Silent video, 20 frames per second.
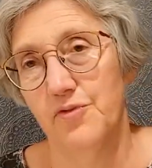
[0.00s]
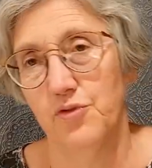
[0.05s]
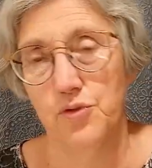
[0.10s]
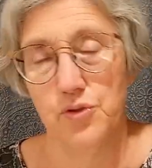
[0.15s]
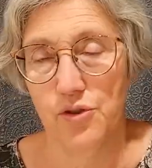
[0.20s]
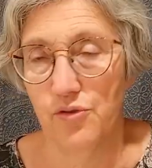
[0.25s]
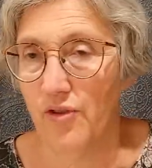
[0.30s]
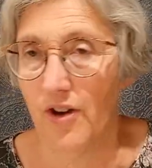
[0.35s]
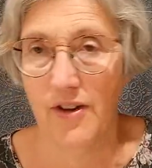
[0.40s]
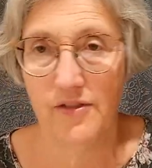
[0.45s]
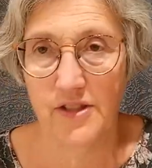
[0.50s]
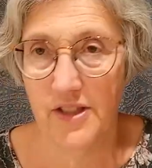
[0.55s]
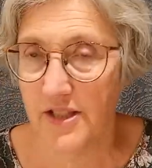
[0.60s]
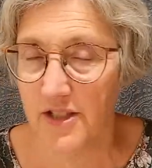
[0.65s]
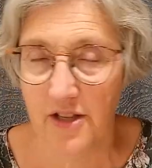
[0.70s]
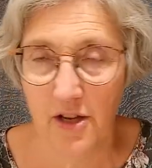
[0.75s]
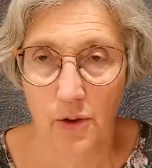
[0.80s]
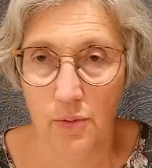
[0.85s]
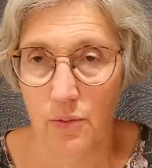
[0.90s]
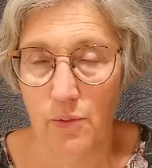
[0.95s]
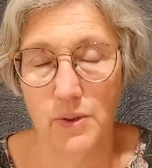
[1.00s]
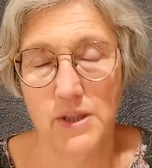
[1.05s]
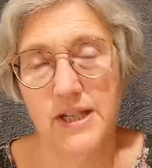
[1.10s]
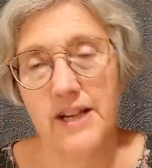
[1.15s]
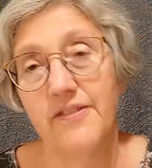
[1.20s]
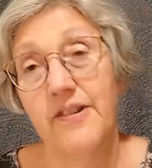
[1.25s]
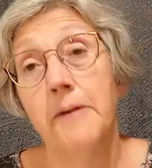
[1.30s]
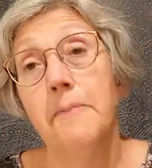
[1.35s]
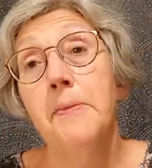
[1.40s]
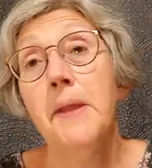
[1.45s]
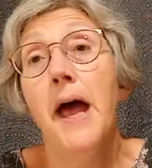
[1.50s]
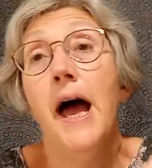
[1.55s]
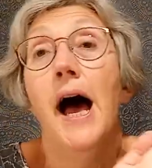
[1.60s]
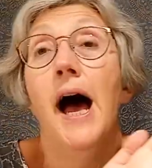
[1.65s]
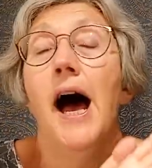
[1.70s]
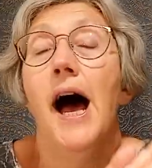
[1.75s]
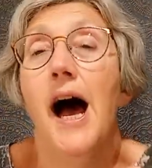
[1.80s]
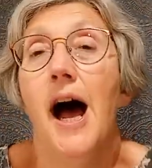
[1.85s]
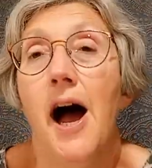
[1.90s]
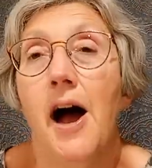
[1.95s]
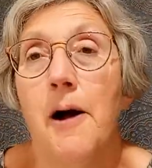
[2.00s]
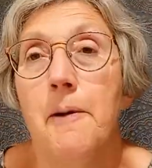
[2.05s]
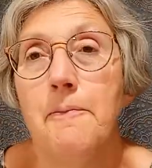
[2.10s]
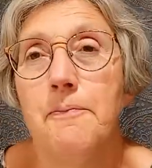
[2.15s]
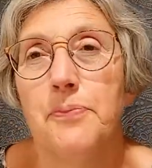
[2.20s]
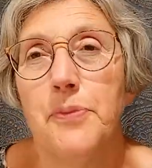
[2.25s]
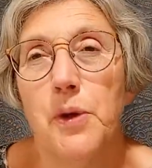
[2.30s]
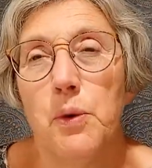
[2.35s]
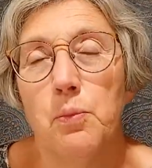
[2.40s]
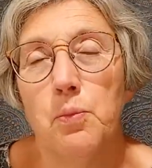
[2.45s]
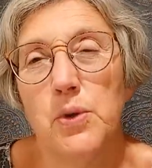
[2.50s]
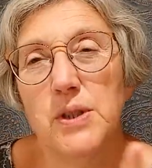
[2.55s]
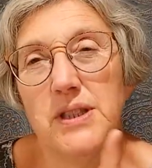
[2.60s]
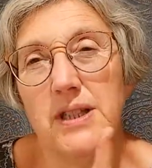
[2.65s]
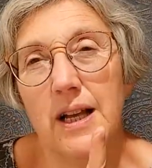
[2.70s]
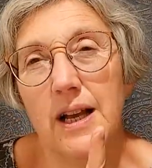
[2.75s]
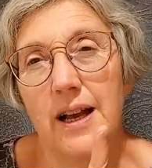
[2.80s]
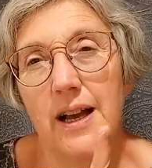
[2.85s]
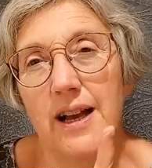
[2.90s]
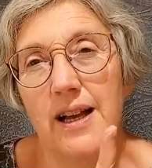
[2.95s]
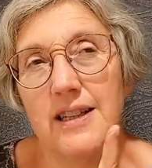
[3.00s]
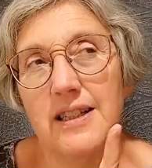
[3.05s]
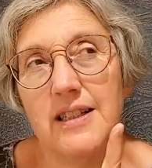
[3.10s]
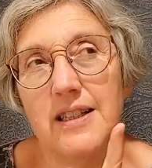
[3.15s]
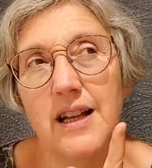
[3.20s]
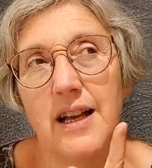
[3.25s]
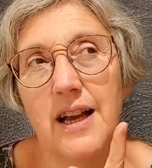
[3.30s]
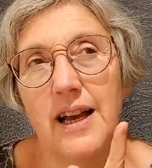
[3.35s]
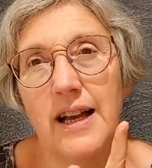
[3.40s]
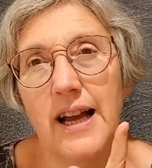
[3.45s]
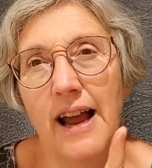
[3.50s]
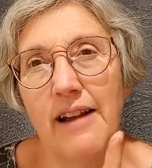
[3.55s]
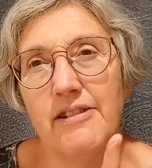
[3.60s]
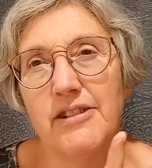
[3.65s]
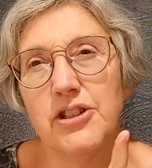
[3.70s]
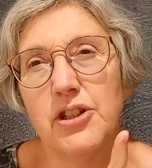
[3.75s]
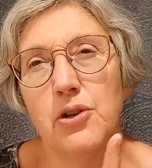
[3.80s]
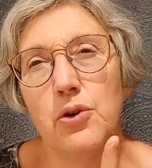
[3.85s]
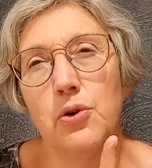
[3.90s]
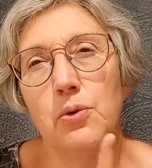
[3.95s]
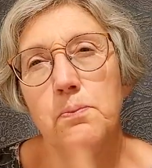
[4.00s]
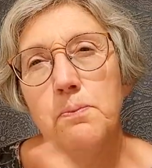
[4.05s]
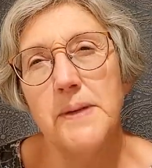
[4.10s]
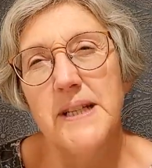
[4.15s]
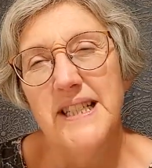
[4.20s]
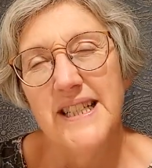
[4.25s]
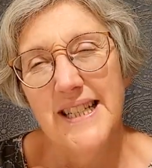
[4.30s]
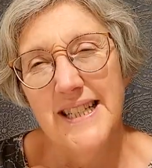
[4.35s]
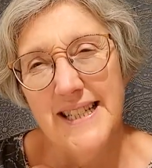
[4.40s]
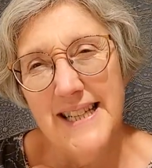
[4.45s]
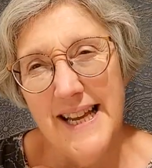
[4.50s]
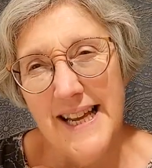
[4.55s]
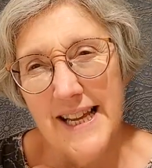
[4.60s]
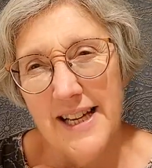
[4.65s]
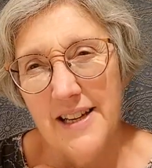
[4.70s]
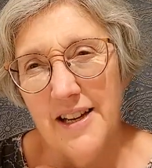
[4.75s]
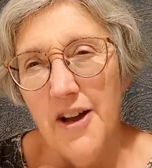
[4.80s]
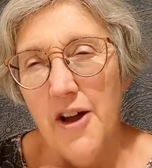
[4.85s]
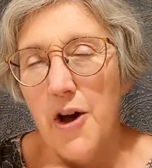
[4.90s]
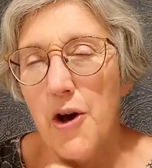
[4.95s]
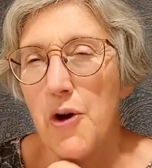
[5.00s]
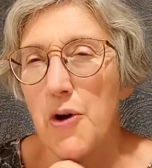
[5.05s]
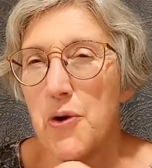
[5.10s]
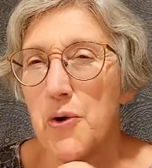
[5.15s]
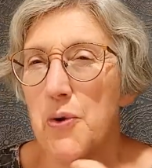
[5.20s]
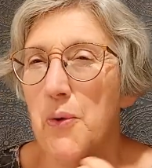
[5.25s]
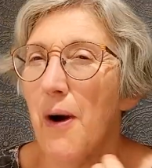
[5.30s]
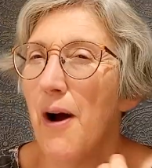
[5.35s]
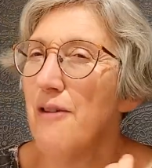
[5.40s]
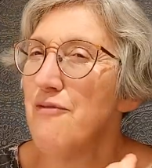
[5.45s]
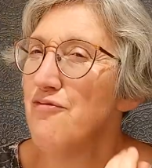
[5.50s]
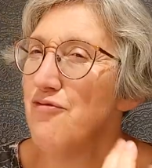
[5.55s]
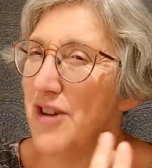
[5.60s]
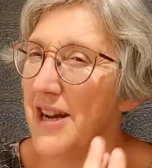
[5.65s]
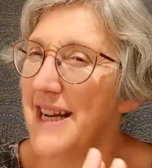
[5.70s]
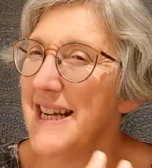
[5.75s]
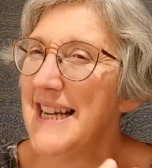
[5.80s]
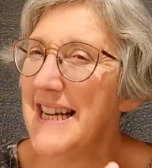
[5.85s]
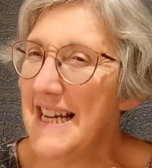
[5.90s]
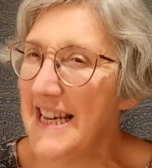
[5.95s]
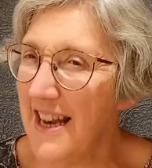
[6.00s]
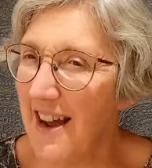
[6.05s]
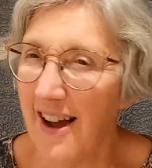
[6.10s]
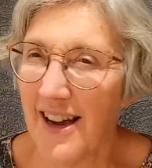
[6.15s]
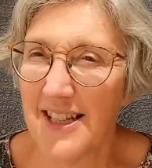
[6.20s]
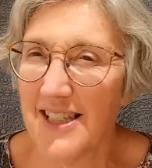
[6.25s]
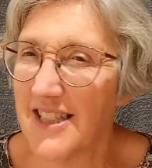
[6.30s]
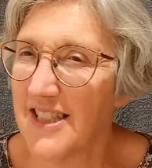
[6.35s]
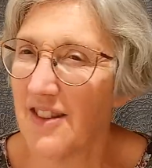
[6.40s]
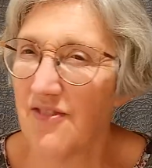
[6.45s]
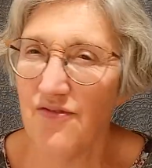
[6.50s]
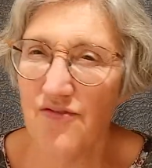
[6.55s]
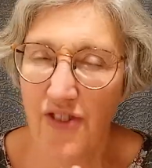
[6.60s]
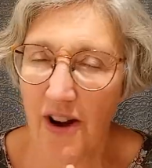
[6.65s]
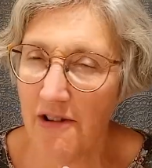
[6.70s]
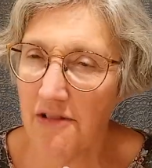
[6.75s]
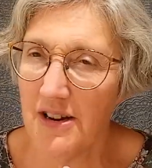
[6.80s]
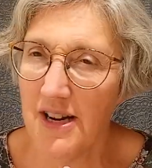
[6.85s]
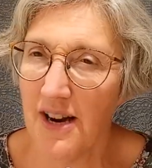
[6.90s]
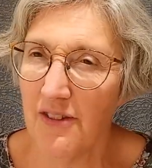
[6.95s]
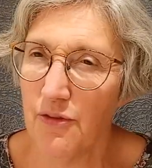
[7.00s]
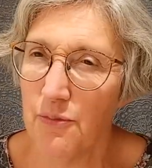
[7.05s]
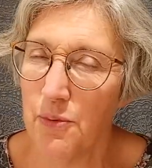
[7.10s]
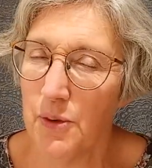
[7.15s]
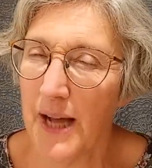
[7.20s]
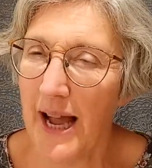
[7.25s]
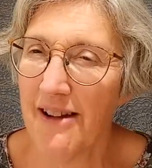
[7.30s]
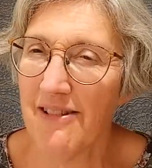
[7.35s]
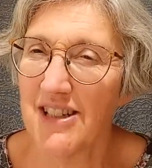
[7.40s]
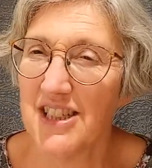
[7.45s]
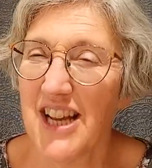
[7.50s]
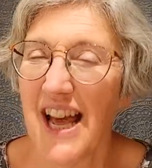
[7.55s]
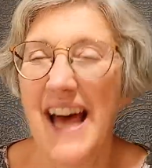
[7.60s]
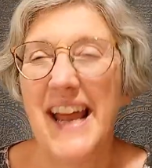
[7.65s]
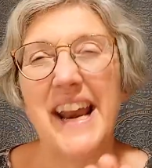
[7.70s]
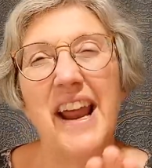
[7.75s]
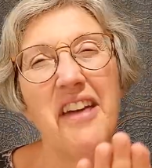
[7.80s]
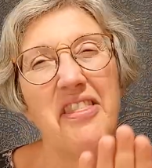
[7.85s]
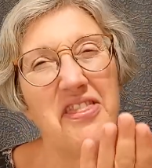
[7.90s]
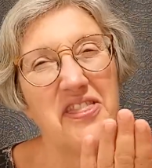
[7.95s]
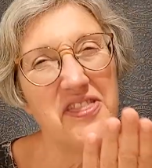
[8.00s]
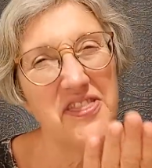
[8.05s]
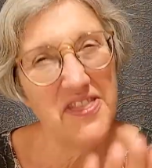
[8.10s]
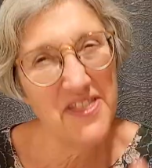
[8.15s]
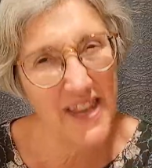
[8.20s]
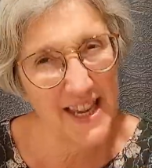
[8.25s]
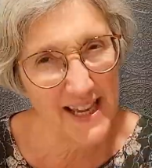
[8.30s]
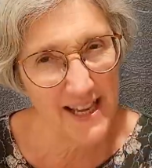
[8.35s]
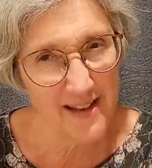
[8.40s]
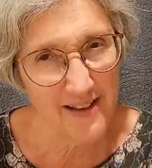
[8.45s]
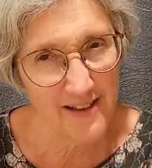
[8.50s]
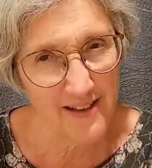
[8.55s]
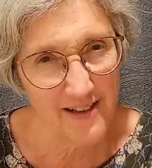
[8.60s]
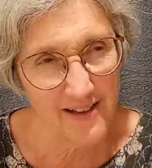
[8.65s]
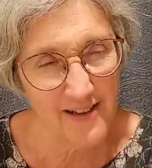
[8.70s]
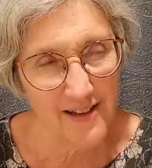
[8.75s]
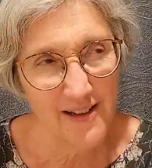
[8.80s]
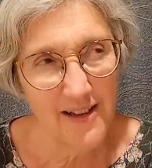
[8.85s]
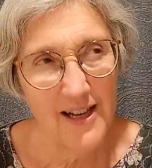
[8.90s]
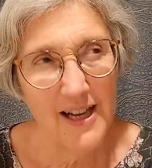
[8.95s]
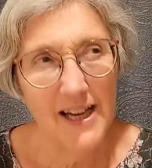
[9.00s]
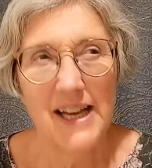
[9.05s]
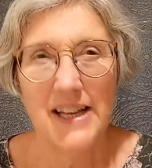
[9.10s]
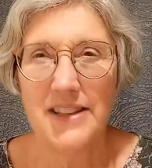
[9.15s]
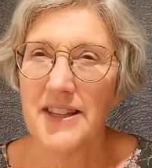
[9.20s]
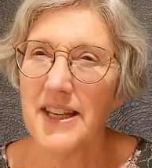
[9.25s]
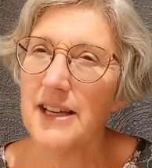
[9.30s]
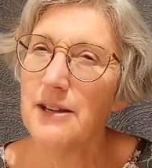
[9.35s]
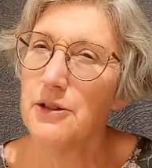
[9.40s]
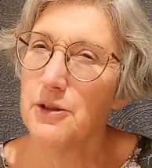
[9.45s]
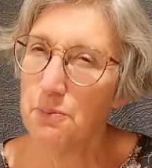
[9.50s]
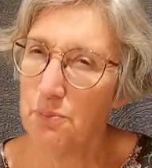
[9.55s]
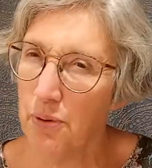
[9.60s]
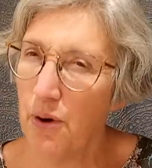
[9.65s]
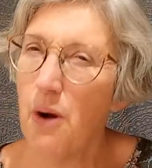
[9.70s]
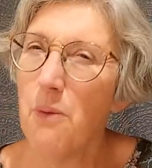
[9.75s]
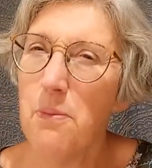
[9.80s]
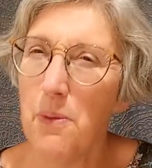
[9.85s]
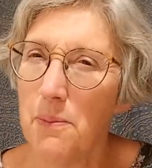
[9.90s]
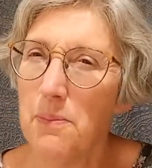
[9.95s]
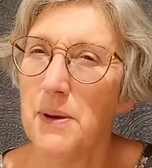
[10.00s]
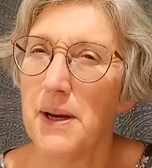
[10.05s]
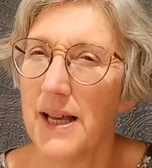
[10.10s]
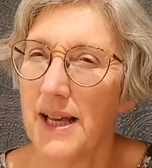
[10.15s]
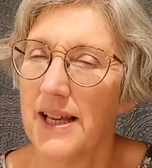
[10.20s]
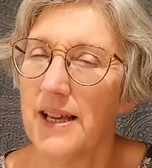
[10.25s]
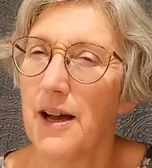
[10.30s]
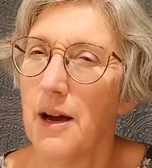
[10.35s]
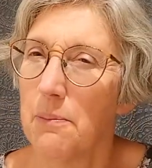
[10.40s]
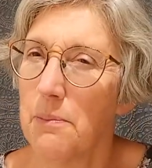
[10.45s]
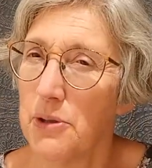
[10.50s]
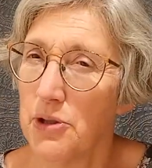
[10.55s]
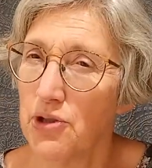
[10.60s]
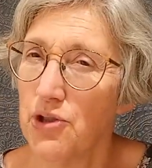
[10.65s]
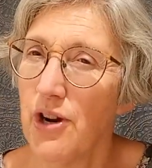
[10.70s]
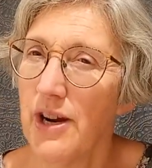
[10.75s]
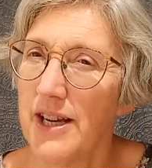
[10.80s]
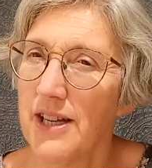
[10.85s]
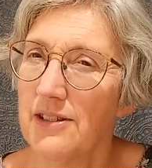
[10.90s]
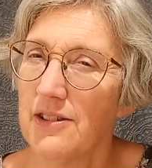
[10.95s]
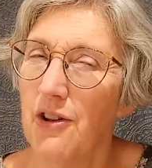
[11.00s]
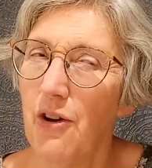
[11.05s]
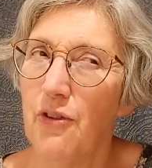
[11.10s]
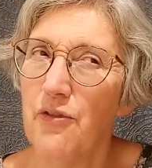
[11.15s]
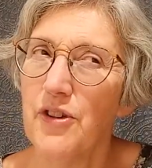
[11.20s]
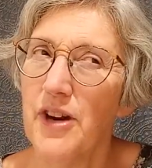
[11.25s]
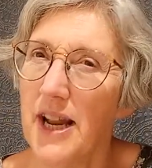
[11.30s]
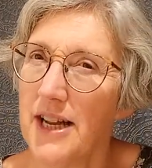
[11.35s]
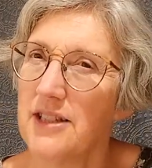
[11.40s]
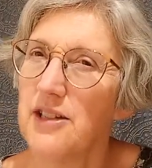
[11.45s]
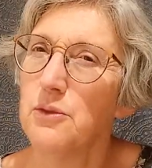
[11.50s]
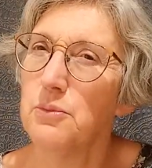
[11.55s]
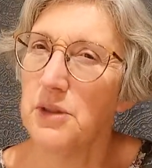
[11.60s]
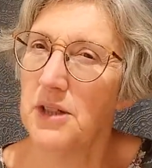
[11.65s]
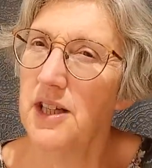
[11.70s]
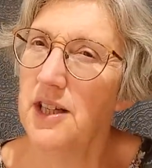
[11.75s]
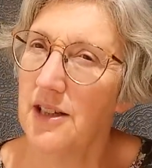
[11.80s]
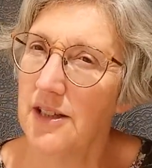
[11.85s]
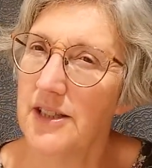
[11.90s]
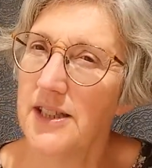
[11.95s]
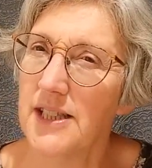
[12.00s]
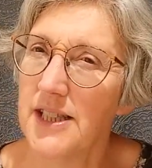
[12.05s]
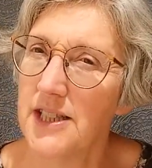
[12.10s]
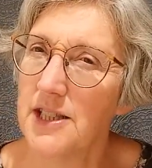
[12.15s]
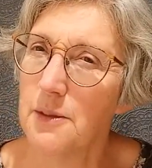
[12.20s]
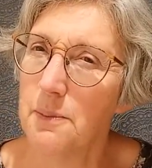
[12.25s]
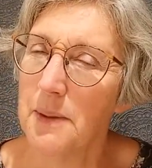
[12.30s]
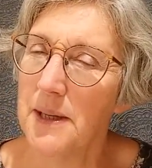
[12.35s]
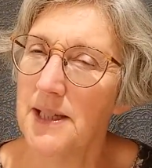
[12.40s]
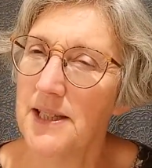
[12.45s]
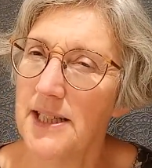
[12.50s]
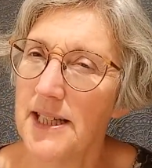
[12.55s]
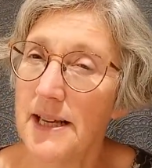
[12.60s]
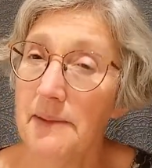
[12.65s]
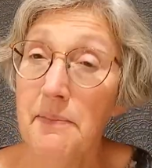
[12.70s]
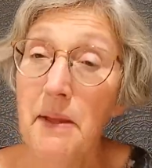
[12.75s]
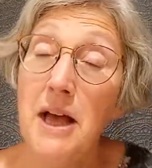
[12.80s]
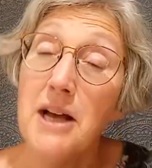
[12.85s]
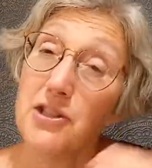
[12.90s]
45 years ago or whatever, was a character called Mr. Dick, who I really liked. He's a very lovable character, and I think that he was probably a portrayal of an adult with a learning disability.